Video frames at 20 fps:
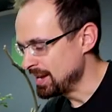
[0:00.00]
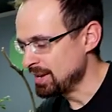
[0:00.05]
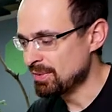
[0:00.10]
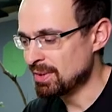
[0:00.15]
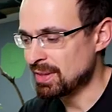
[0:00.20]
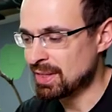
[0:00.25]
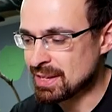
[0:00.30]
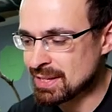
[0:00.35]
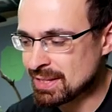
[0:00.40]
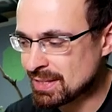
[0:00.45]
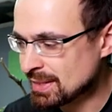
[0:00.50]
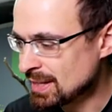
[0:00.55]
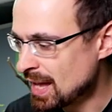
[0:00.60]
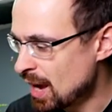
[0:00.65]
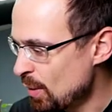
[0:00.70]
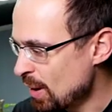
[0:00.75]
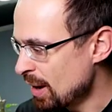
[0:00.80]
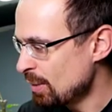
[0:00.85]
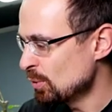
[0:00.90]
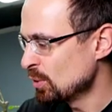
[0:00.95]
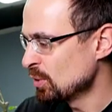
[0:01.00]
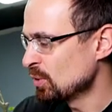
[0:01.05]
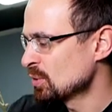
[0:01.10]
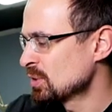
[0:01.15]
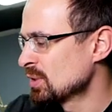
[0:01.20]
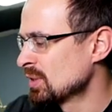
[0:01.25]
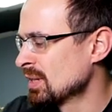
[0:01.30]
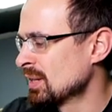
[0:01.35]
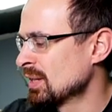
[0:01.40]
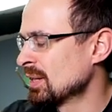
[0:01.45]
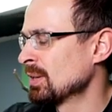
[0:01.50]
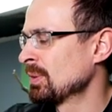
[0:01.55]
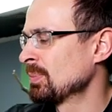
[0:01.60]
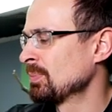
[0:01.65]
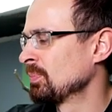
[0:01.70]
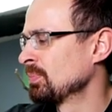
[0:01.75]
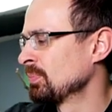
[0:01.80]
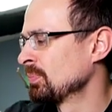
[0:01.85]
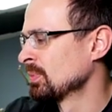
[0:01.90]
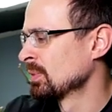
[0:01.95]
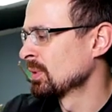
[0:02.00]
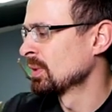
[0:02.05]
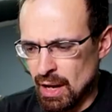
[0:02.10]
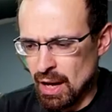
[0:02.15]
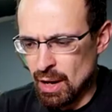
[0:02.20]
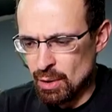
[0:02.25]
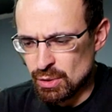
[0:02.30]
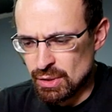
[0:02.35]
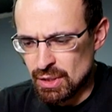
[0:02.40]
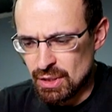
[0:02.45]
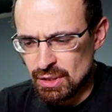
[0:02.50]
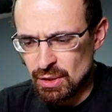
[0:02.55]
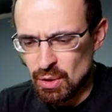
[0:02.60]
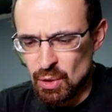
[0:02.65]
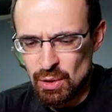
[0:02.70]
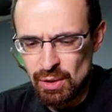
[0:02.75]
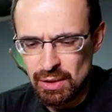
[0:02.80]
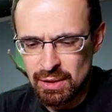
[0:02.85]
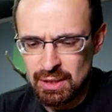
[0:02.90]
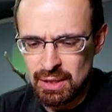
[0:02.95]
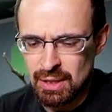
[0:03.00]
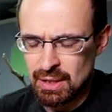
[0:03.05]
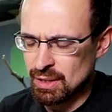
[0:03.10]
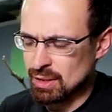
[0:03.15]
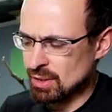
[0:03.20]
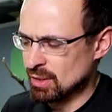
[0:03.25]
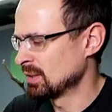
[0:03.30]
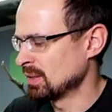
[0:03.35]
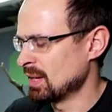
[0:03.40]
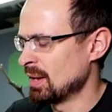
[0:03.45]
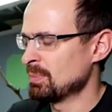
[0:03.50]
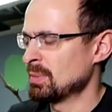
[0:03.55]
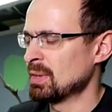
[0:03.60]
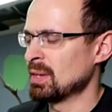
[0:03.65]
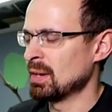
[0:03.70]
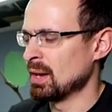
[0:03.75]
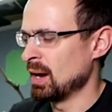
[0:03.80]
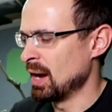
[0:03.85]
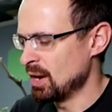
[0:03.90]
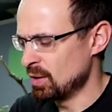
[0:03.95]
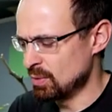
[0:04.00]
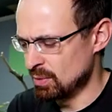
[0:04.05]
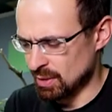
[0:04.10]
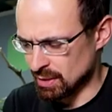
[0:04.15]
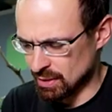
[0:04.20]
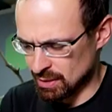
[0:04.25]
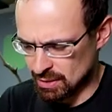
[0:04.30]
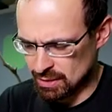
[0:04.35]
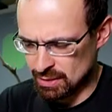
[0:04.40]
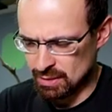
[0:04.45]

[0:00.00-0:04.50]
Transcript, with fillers: Here it is. Now I will use the, how it is called, something iron,